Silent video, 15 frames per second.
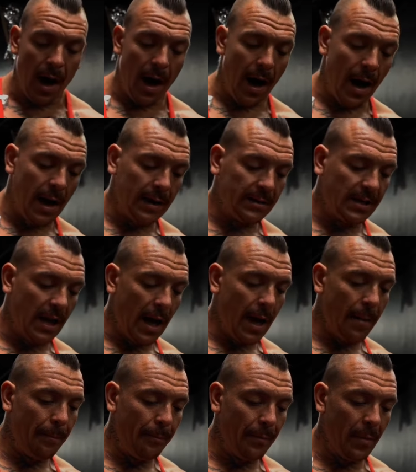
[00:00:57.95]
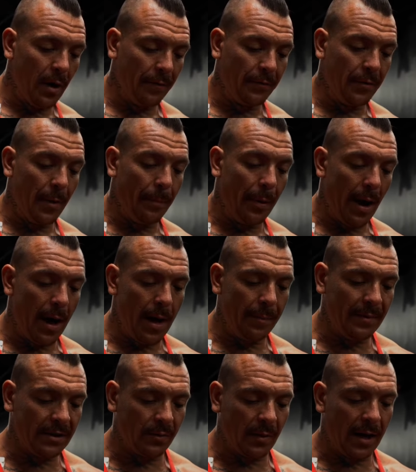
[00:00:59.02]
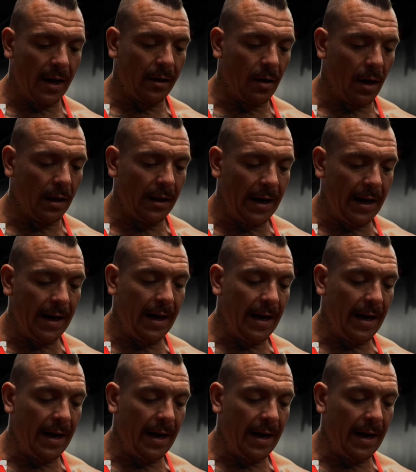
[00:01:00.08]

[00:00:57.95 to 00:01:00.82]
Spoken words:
on top of the palm is what I call it,